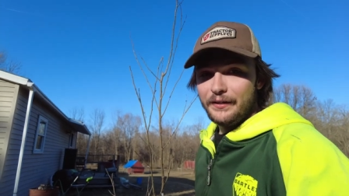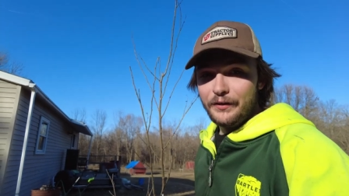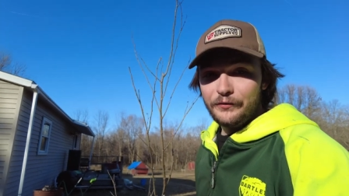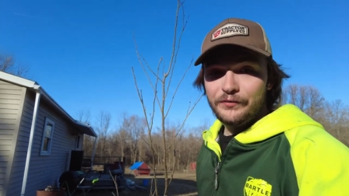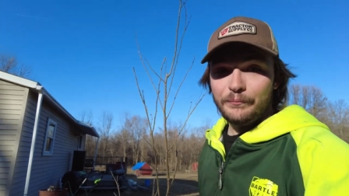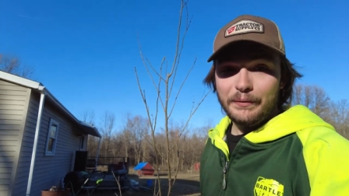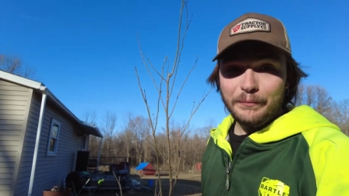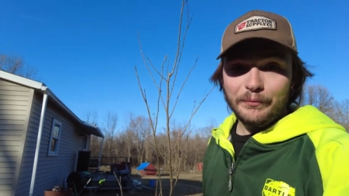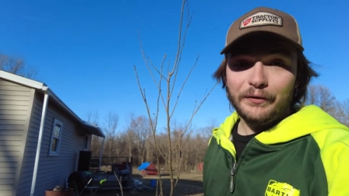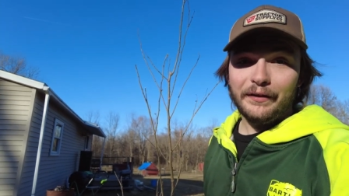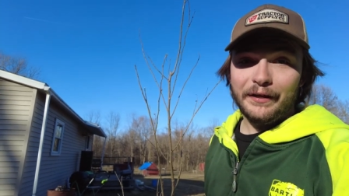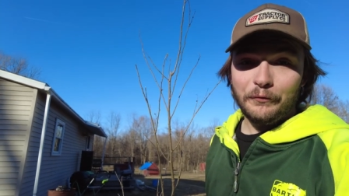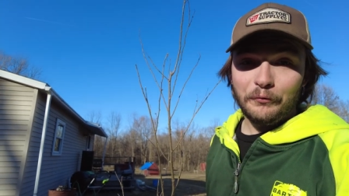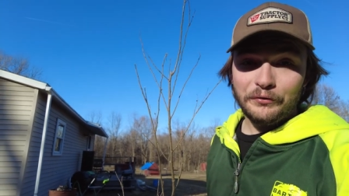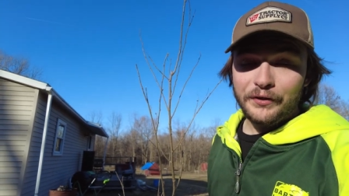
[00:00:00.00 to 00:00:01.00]
know some people are
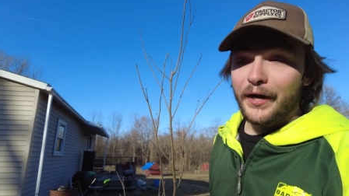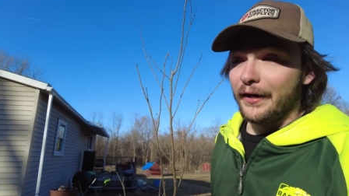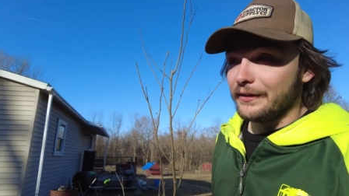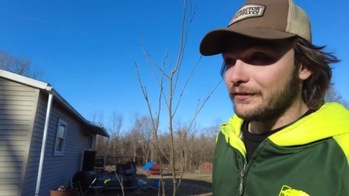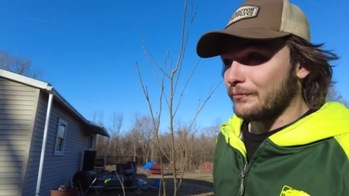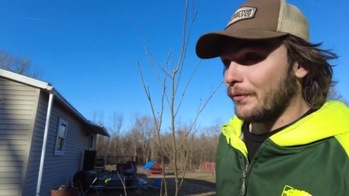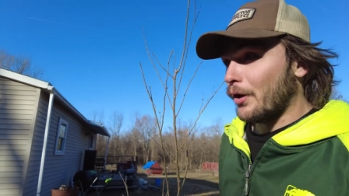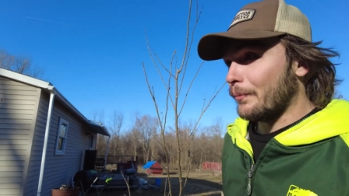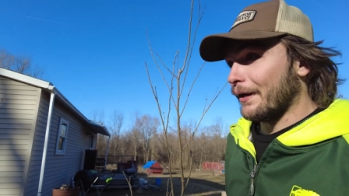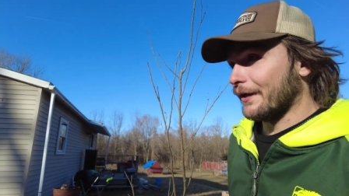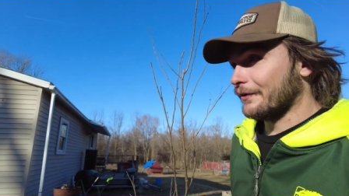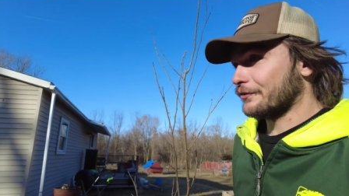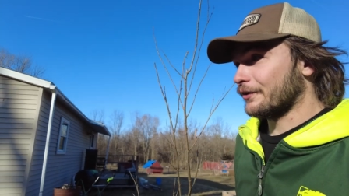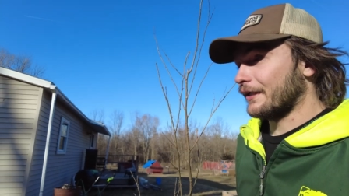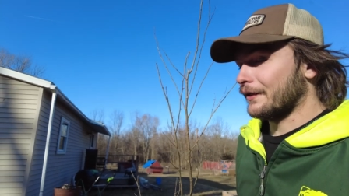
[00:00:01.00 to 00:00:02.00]
like, well, duh, it's a mulberry
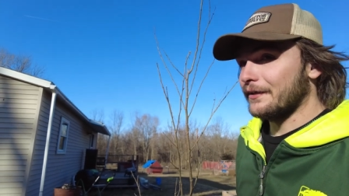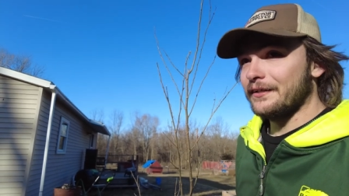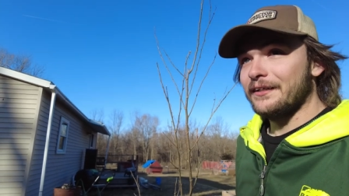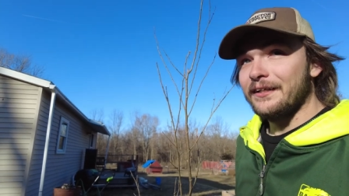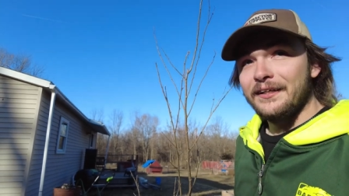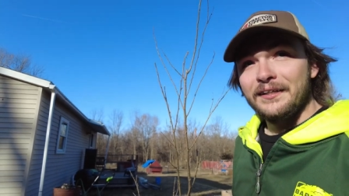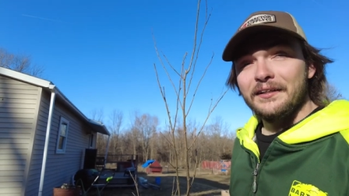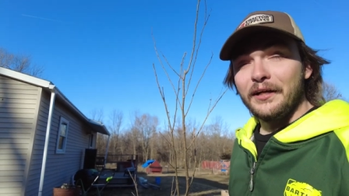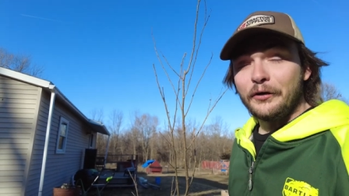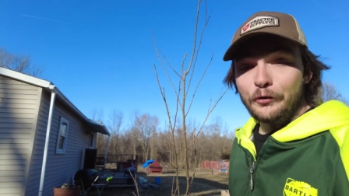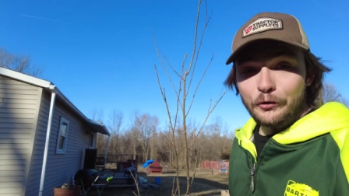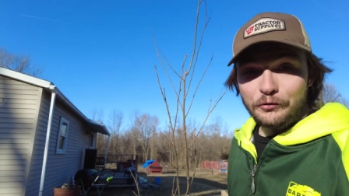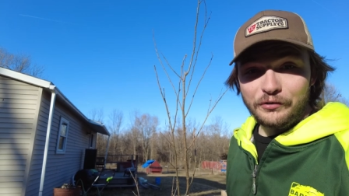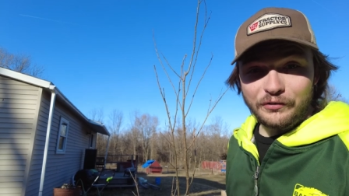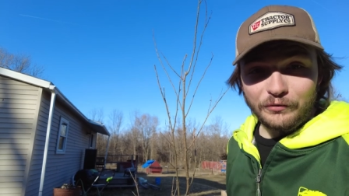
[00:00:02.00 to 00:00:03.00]
tree. They're a
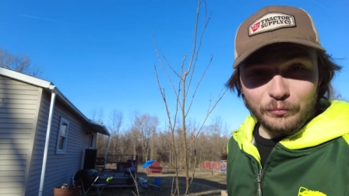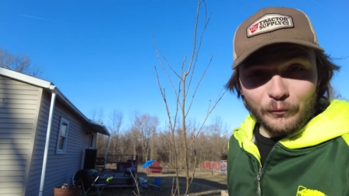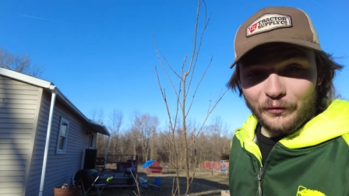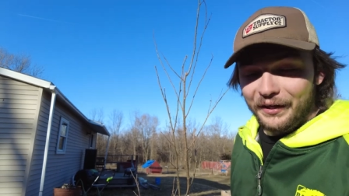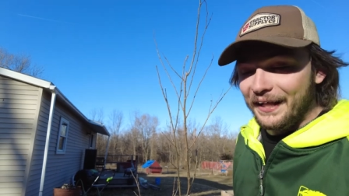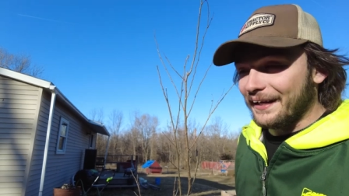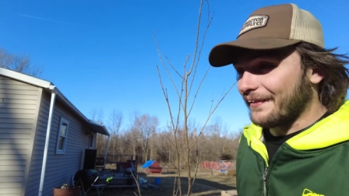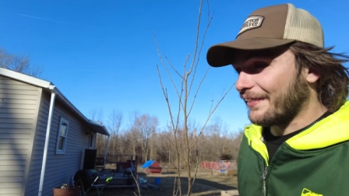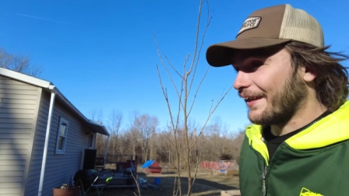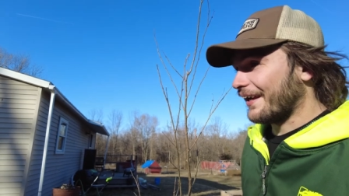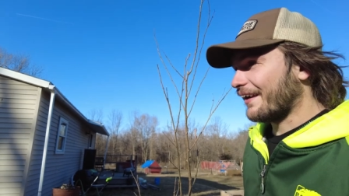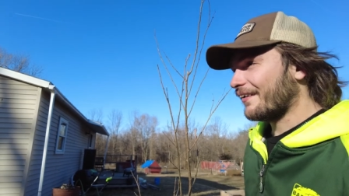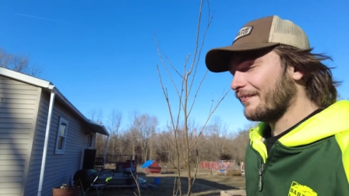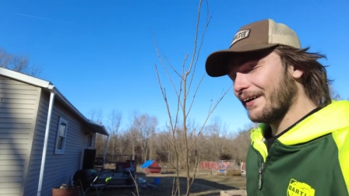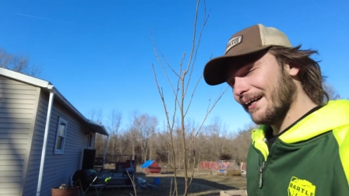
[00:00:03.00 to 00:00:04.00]
nuisance more than
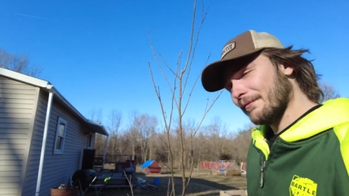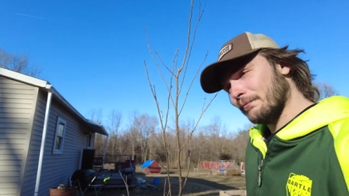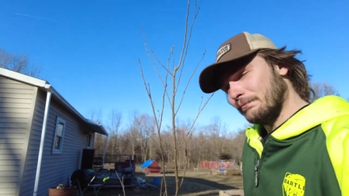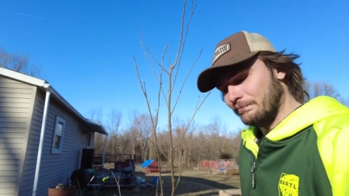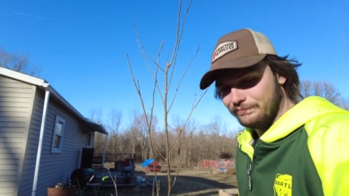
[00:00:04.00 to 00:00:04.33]
anything. Well,